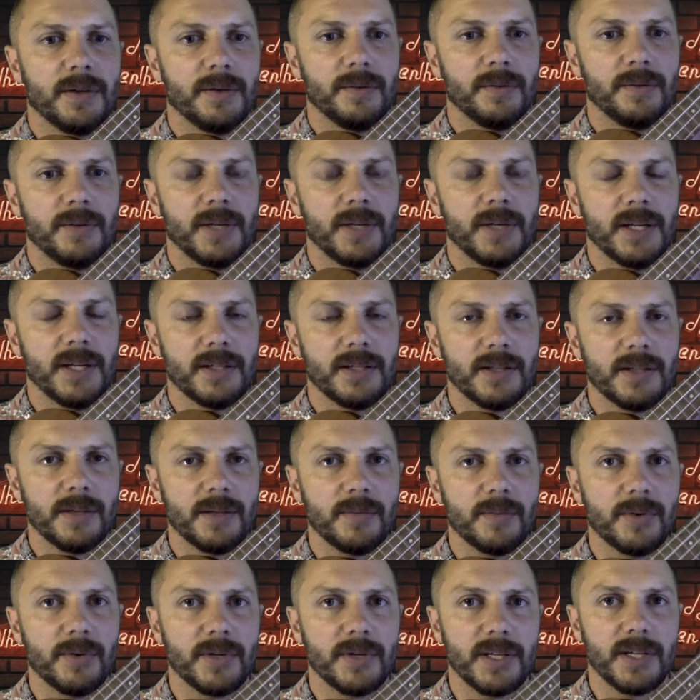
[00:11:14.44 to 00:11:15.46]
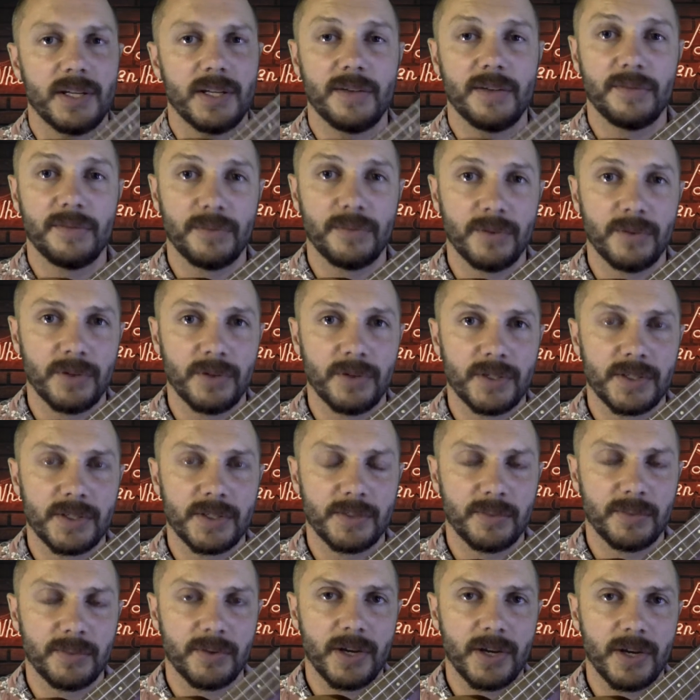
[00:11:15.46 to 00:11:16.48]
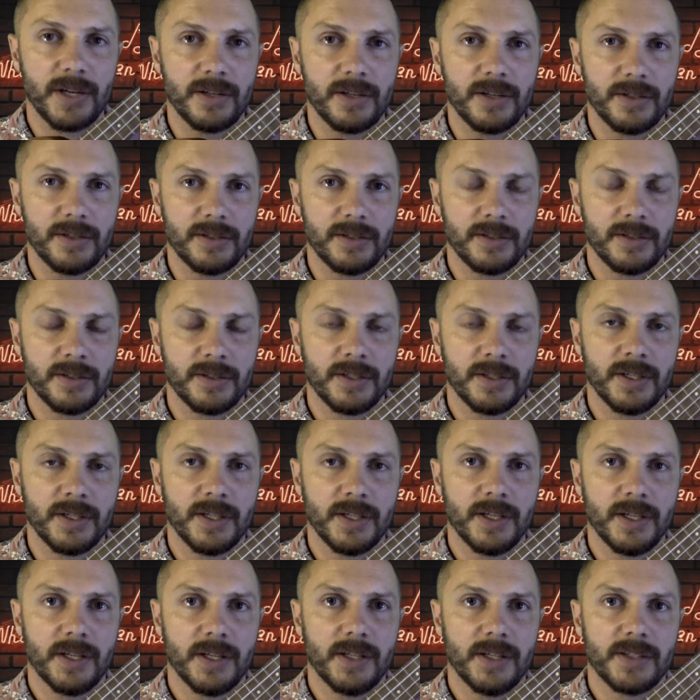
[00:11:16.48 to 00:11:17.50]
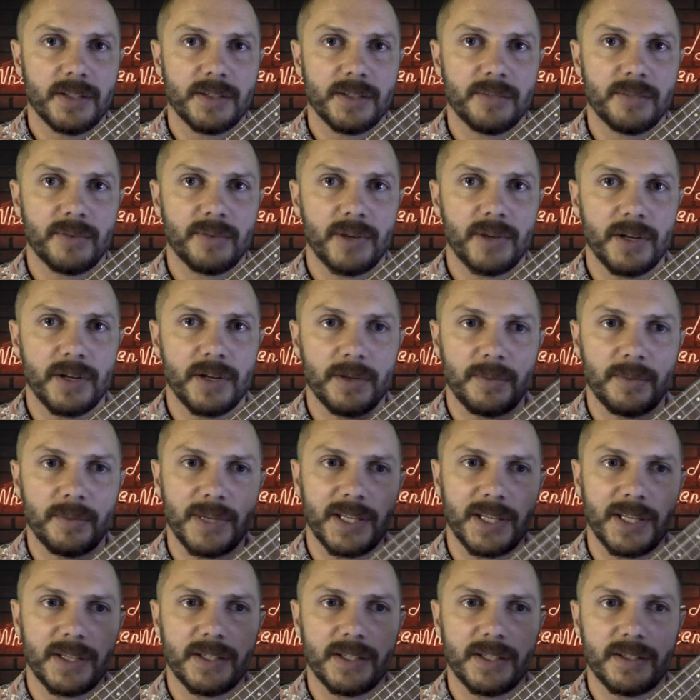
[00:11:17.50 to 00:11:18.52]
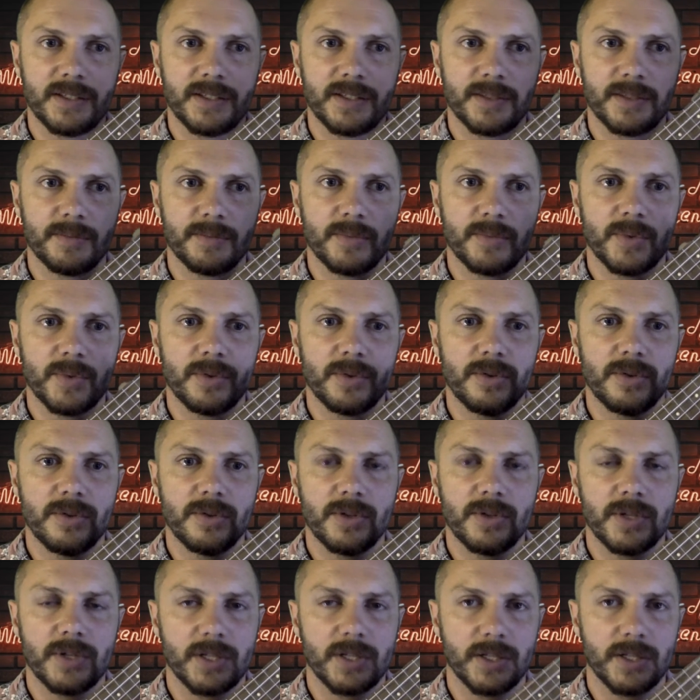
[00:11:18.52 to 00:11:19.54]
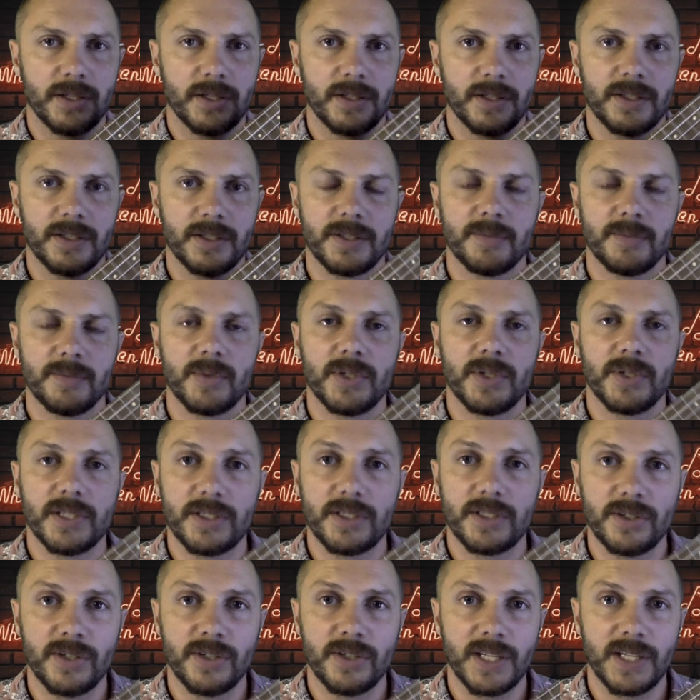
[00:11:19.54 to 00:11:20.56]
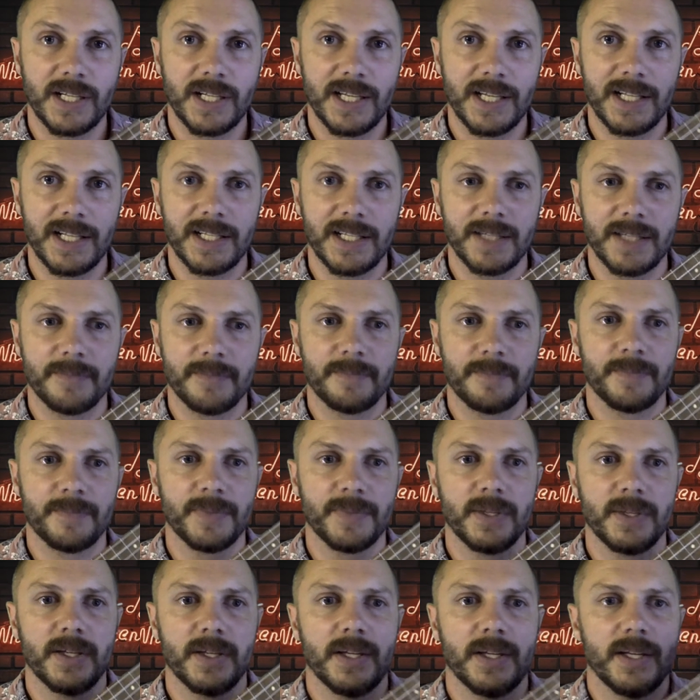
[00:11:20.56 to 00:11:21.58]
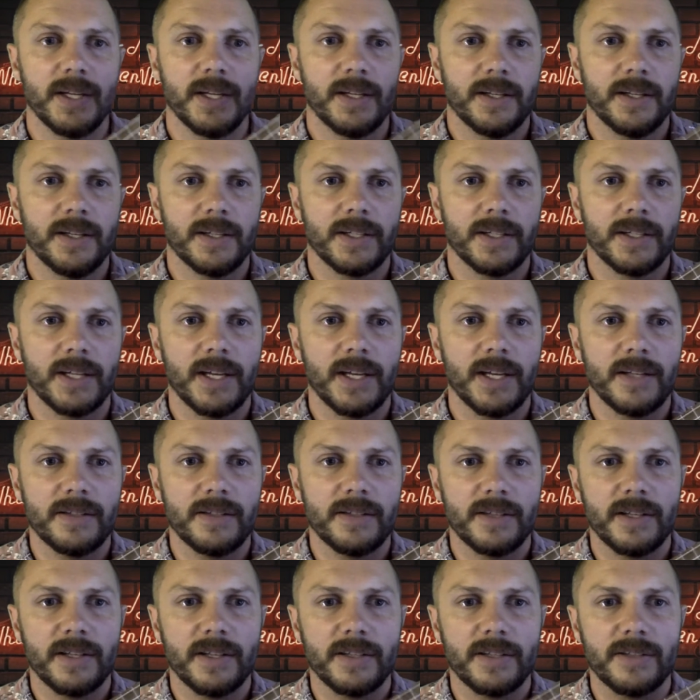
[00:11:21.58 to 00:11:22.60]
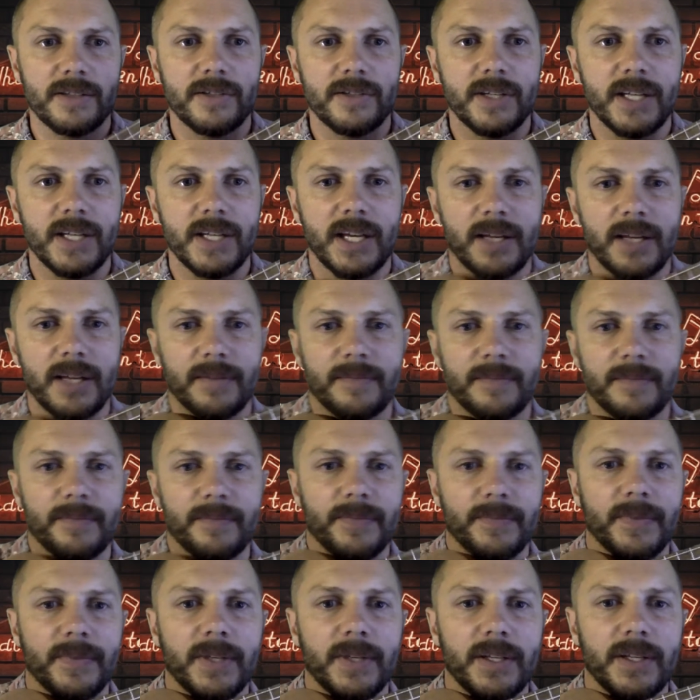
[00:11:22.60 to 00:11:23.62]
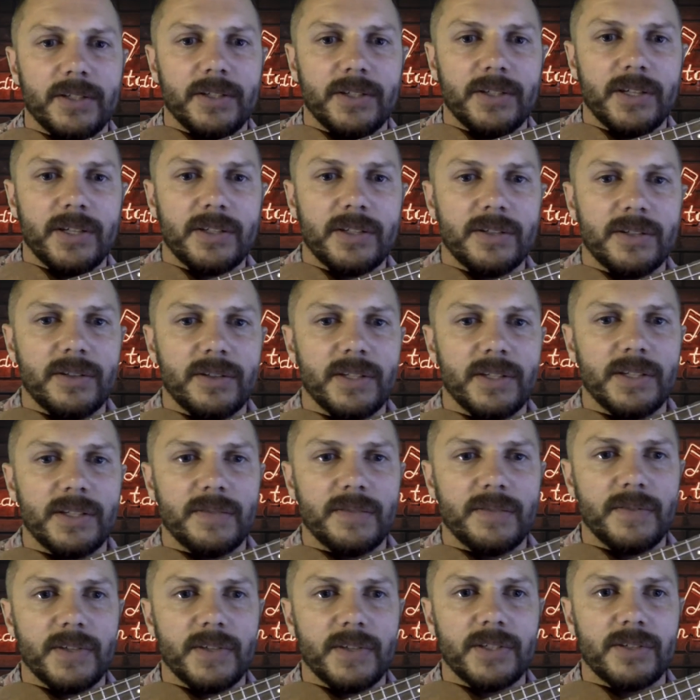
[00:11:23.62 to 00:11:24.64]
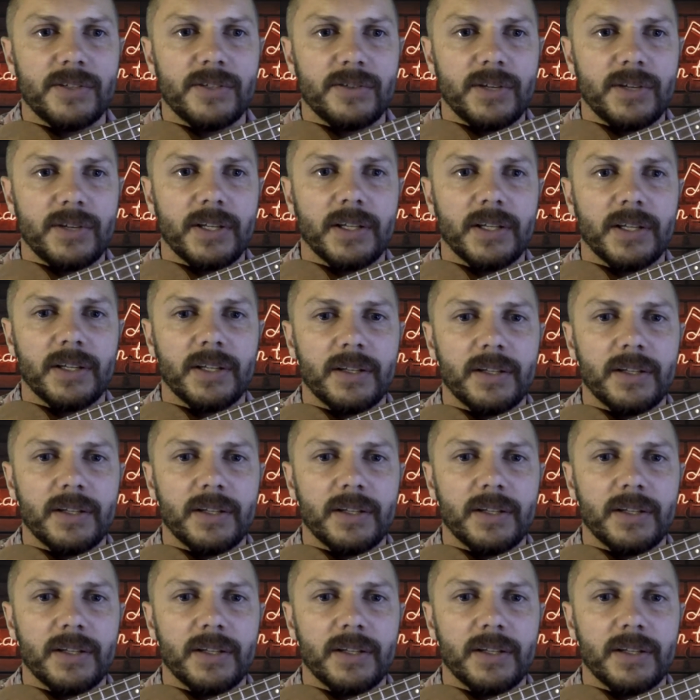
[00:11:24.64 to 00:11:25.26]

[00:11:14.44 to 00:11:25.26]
we get to the body if we're on a soprano. Soprano being this small, the smallest ukulele. Okay, so let's look again. Just on this first string.